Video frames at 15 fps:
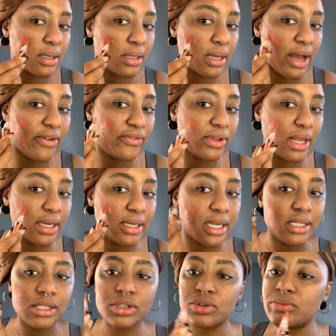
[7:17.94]
I feel like
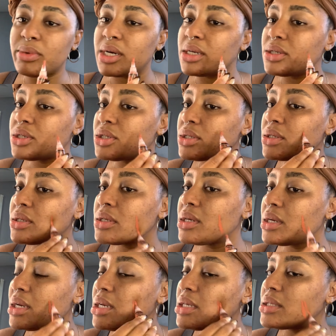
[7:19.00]
that's too much,
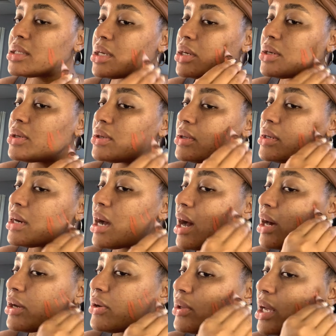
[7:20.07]
and so I
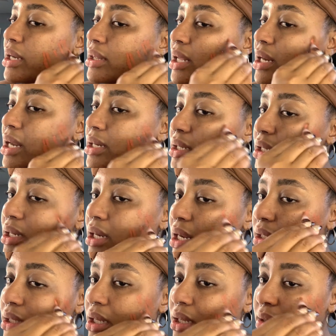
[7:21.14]
don't like that I did it
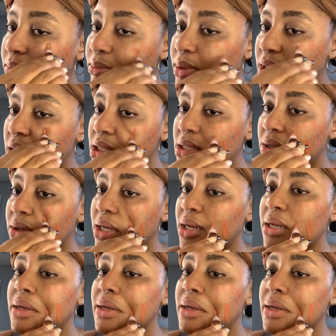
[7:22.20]
like that, but that's okay.